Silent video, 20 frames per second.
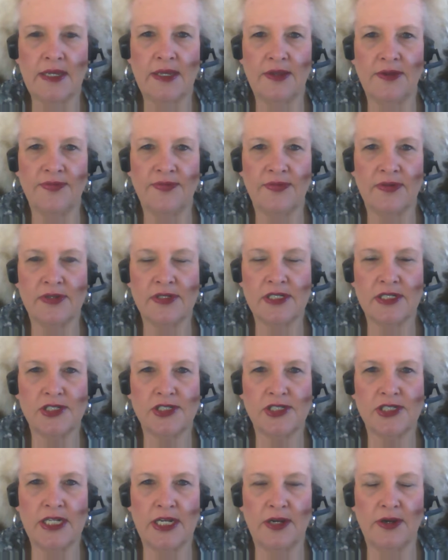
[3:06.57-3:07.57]
you for just
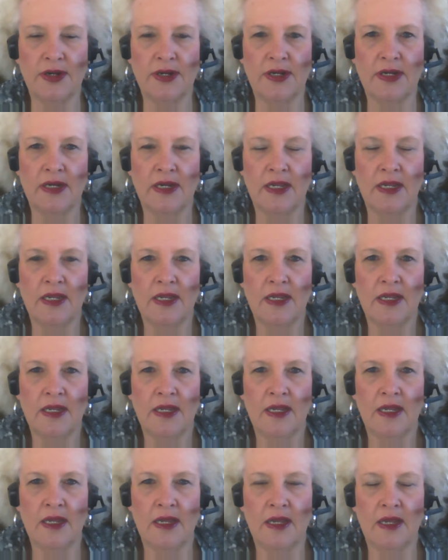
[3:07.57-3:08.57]
sharing
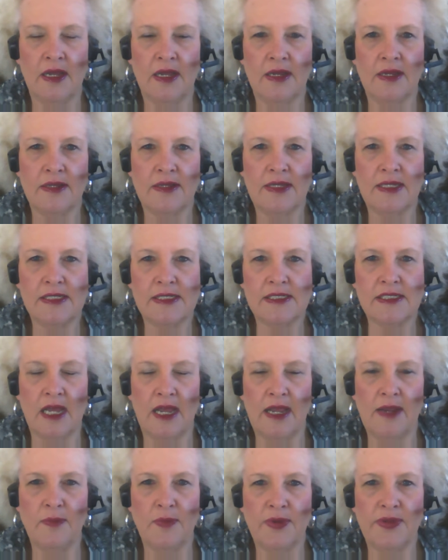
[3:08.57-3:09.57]
this
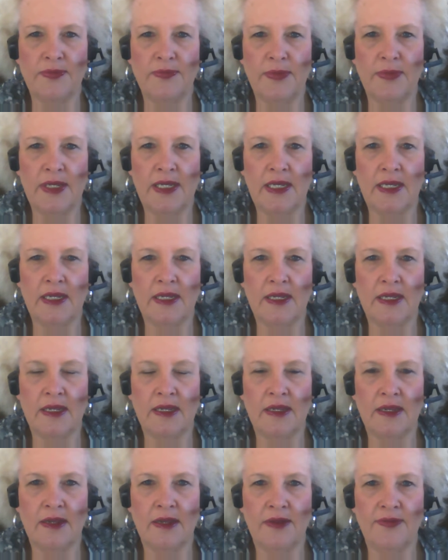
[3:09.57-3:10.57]
time with me,
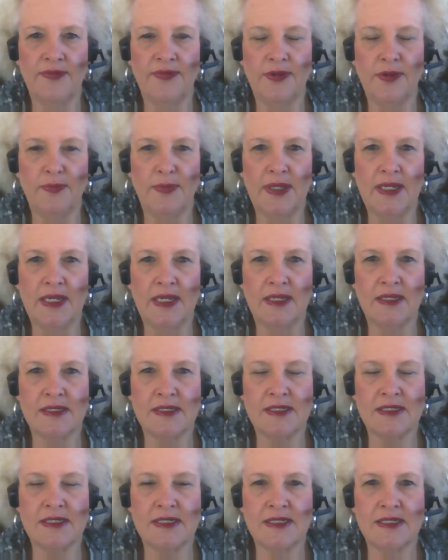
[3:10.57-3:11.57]
a few
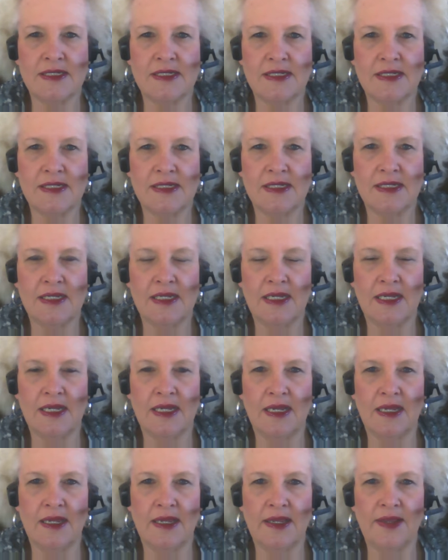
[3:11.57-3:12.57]
minutes.
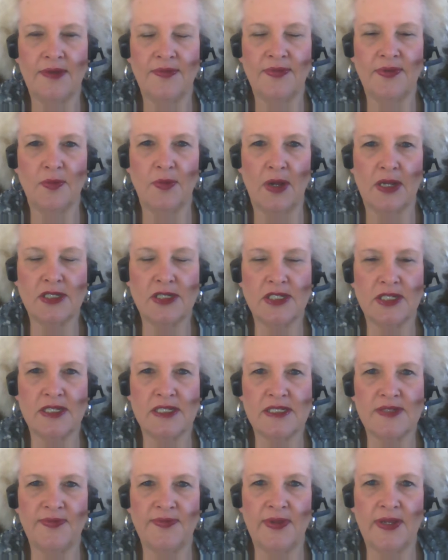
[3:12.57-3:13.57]
If you're watching
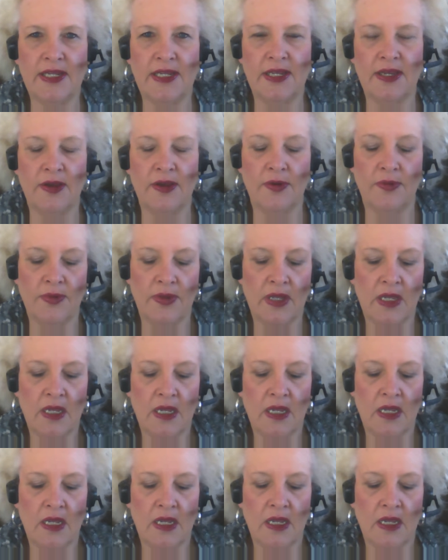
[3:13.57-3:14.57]
this video,
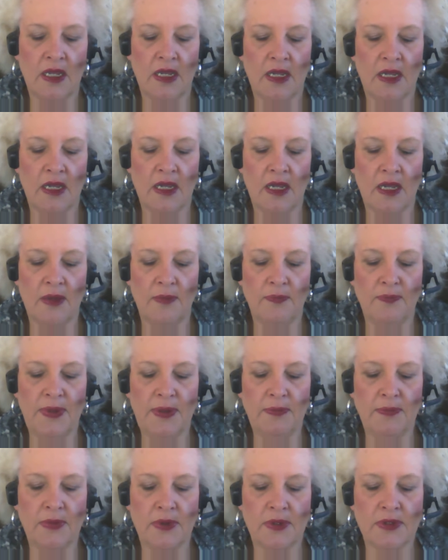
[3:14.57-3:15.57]

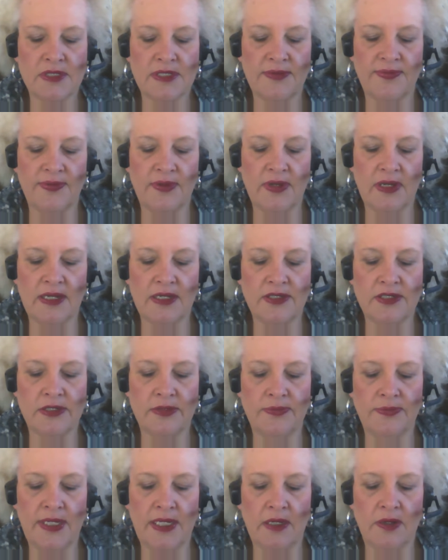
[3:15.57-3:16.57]
be merciful
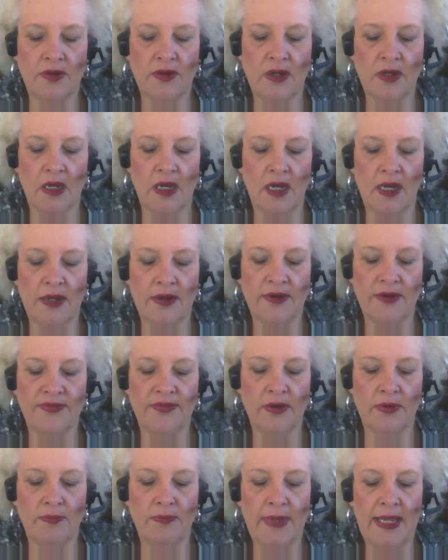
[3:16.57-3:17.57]
unto me, O God,
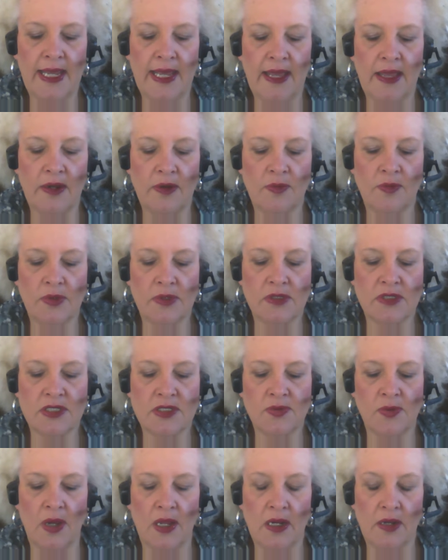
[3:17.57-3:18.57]
for man would
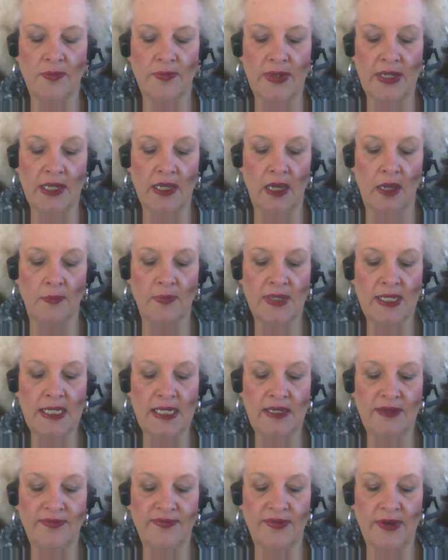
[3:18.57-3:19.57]
swallow me up.
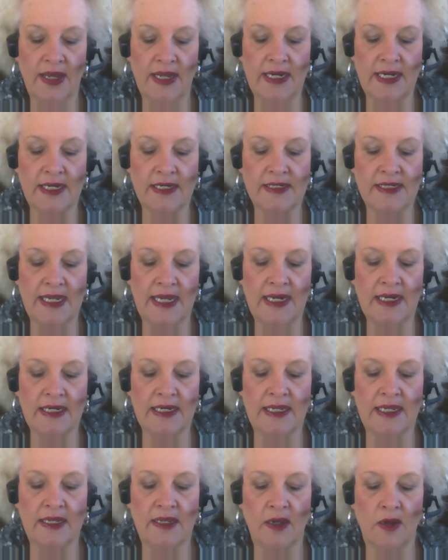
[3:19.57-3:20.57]
He, fighting
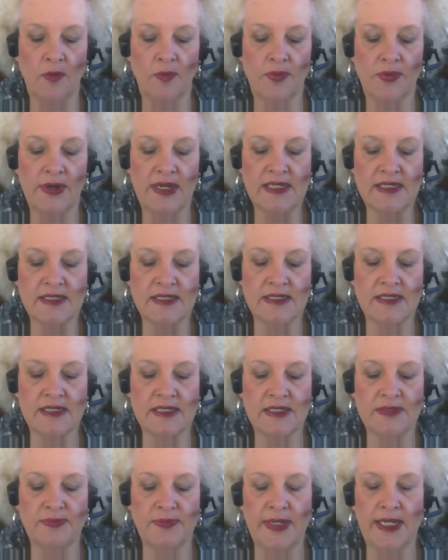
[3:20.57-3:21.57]
daily,
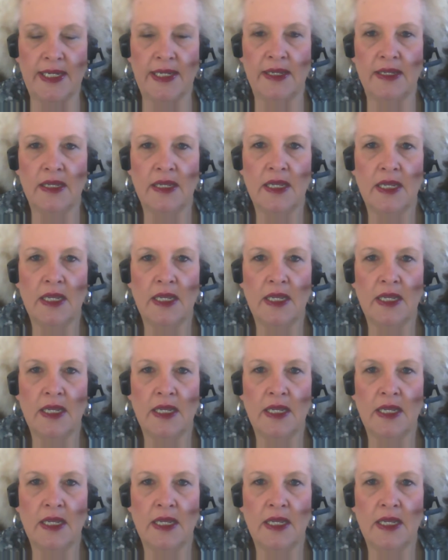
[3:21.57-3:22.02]
oppresses me.